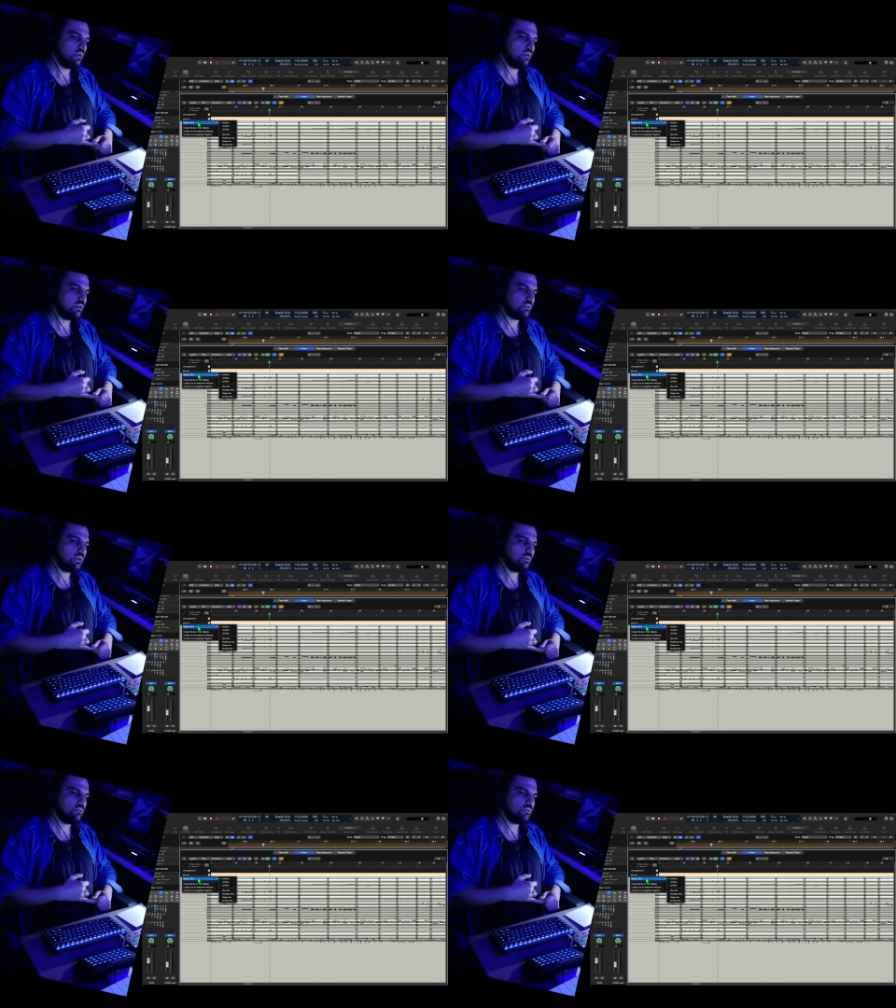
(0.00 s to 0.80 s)
They
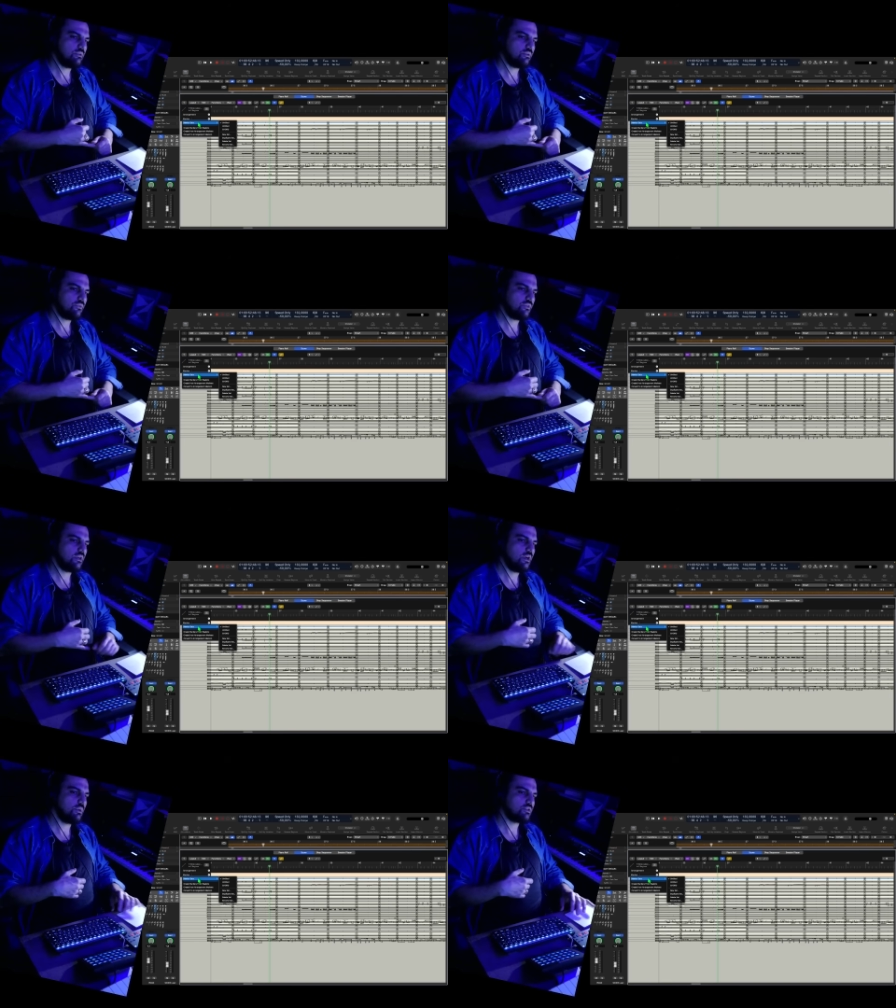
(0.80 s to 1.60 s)
will feel,
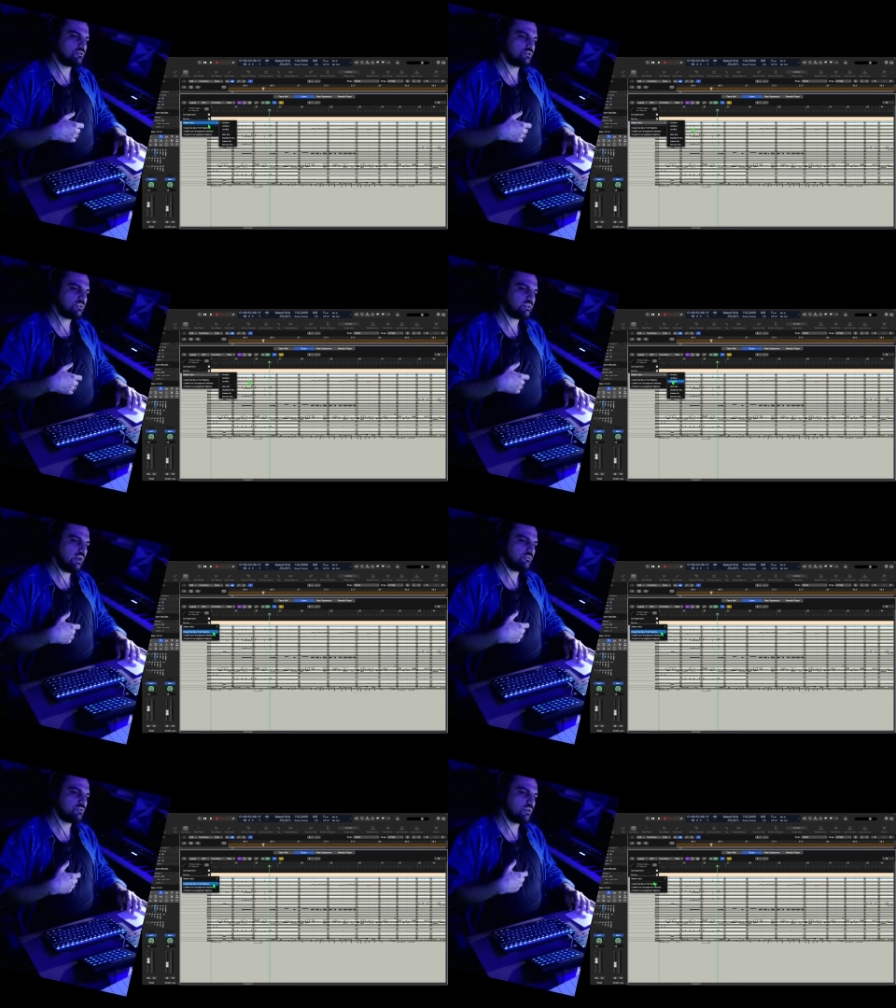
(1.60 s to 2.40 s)
oh, but you just
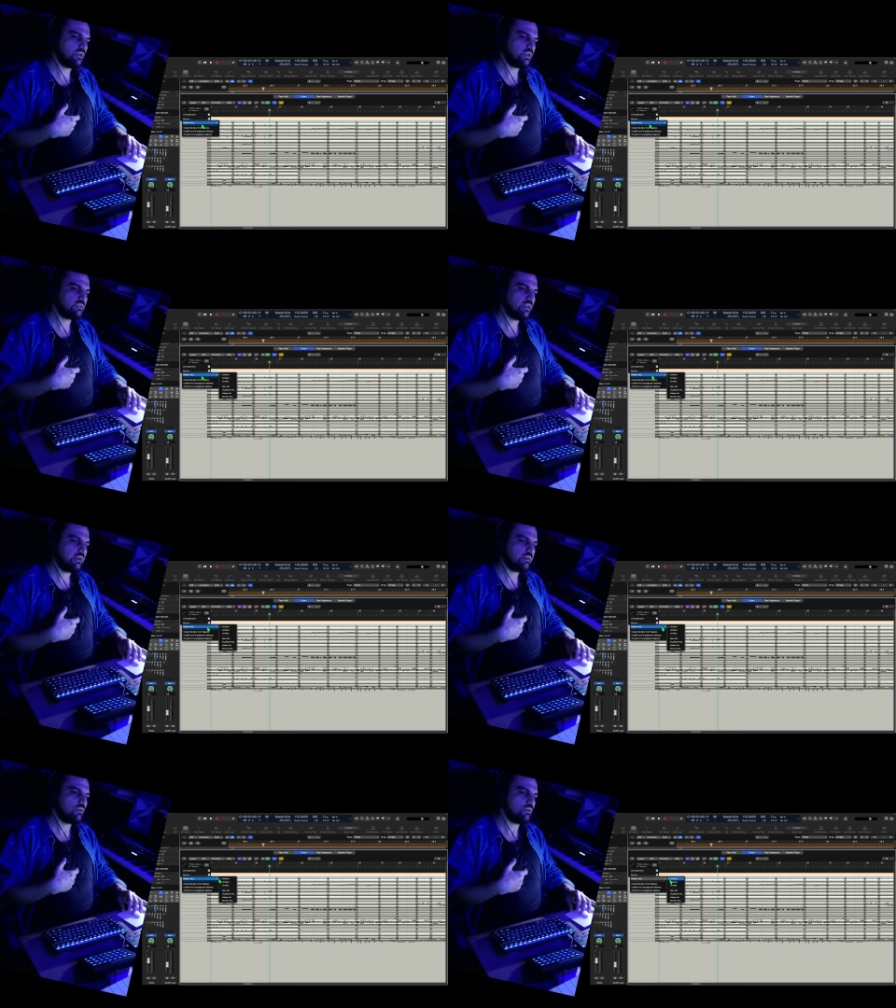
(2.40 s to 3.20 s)
have to click there
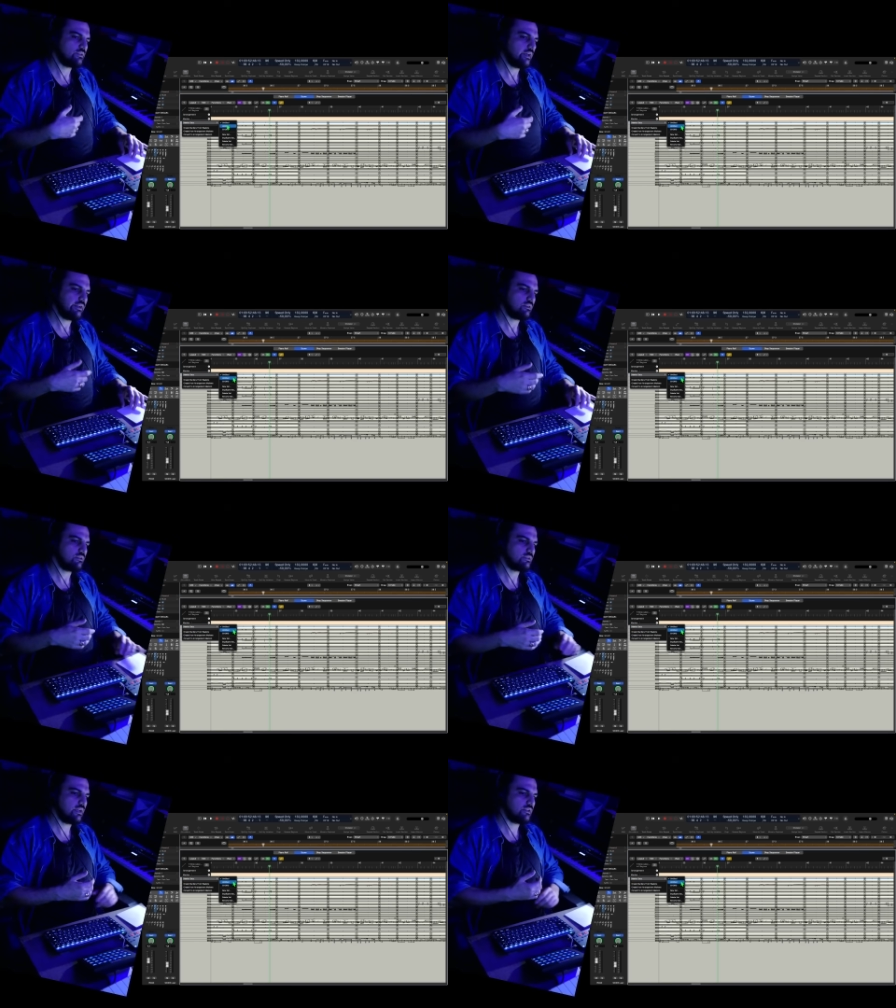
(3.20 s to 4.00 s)
and go there and go
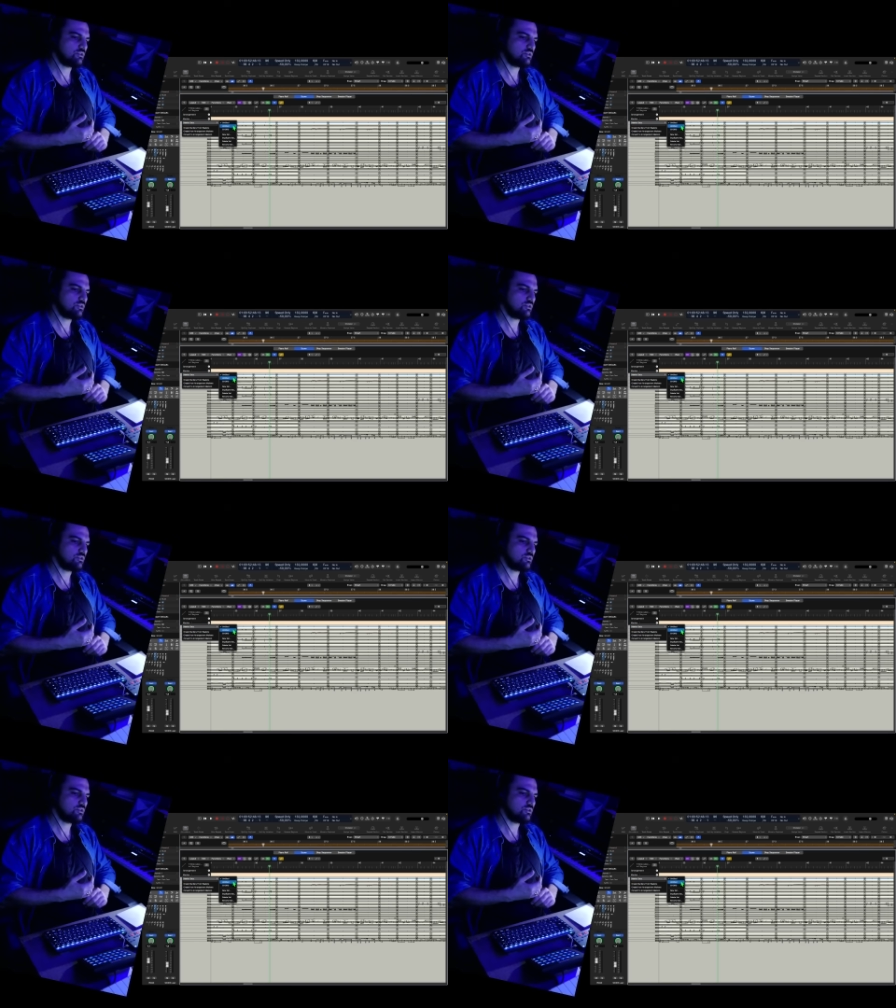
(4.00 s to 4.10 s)
there.